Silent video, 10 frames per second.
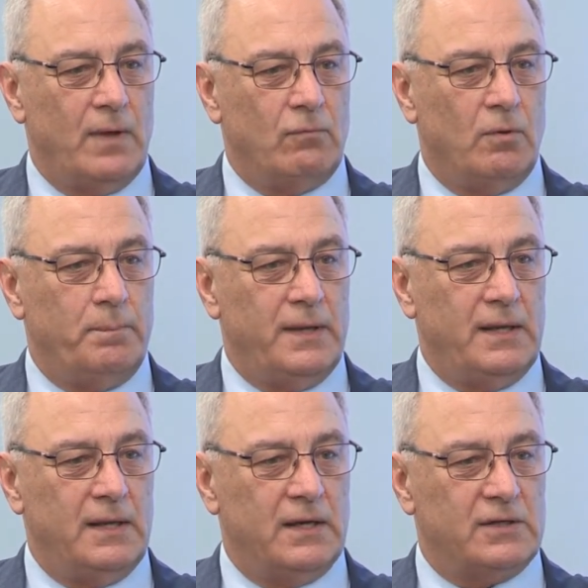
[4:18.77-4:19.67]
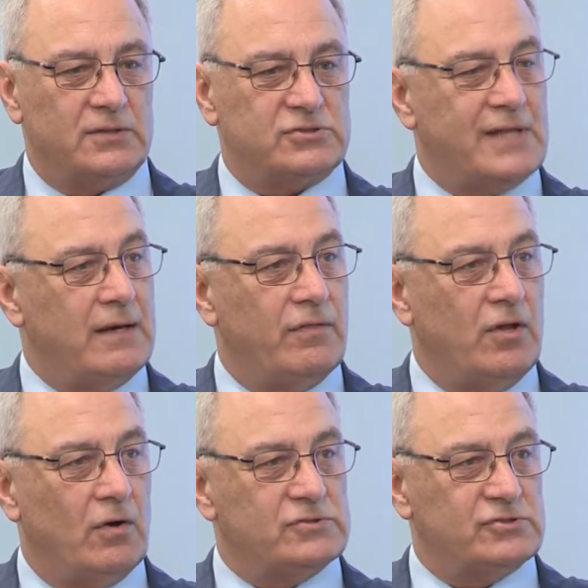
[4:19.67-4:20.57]
will be a
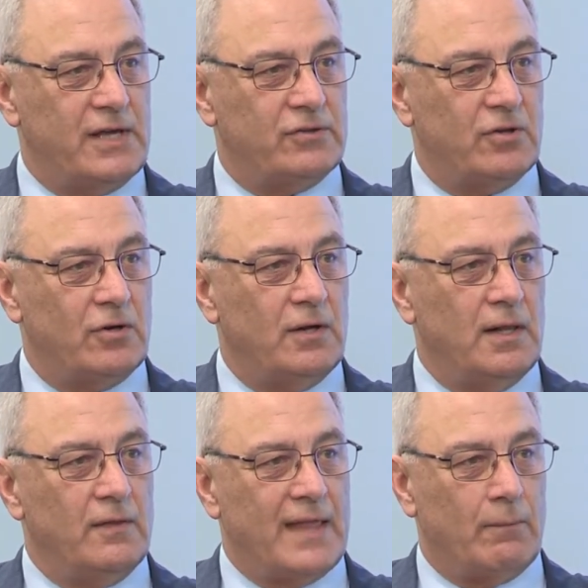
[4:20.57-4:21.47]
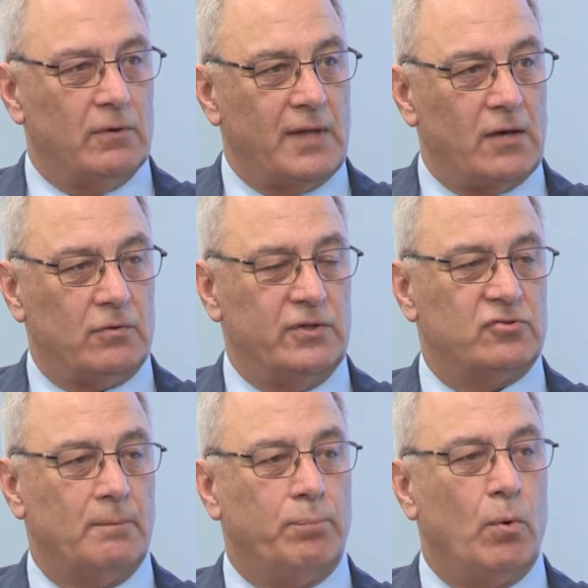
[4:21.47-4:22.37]
state-of-the-art center that will not only
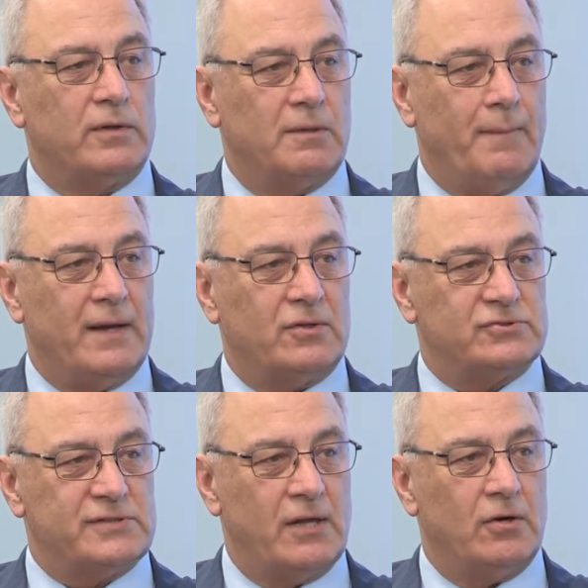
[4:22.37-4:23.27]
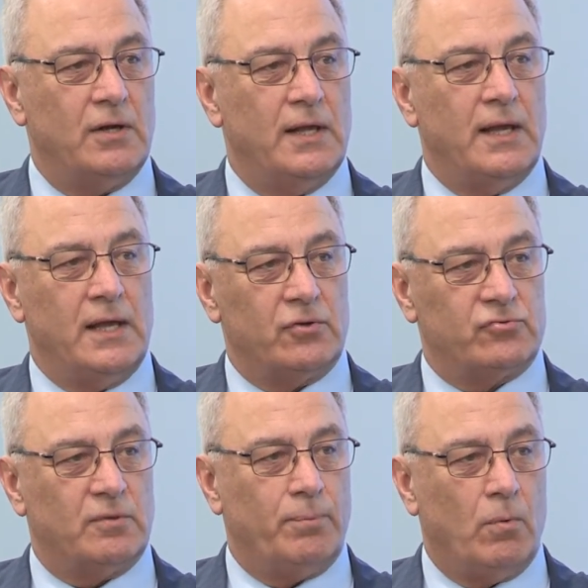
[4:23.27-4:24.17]
support the medical center, it'll
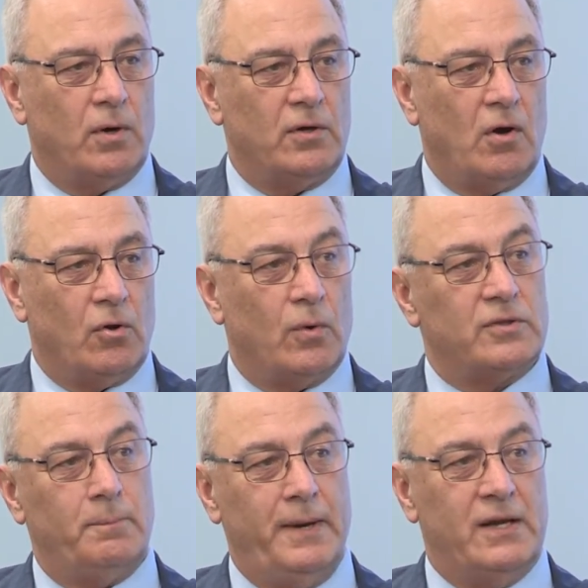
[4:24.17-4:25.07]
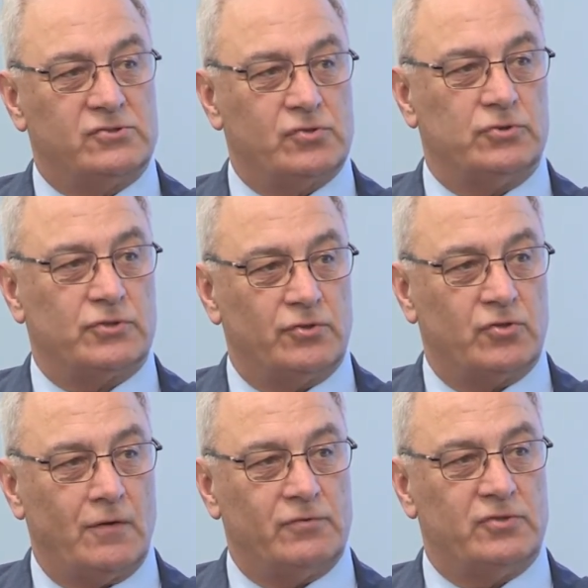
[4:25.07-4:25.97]
support our orthopedic surgical
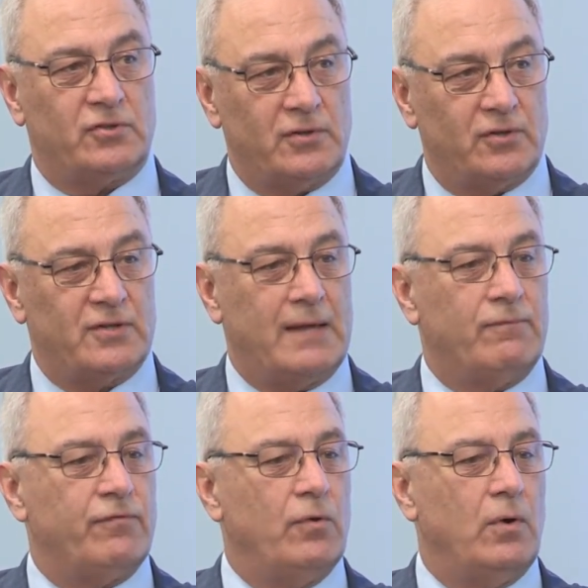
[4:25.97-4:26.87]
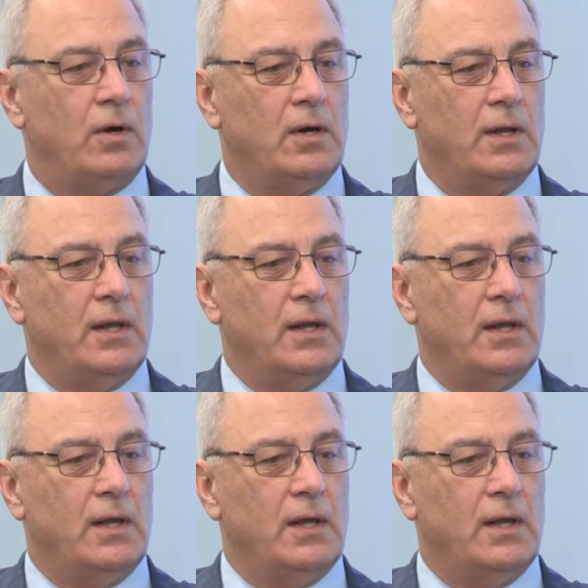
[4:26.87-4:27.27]
services on the same floor.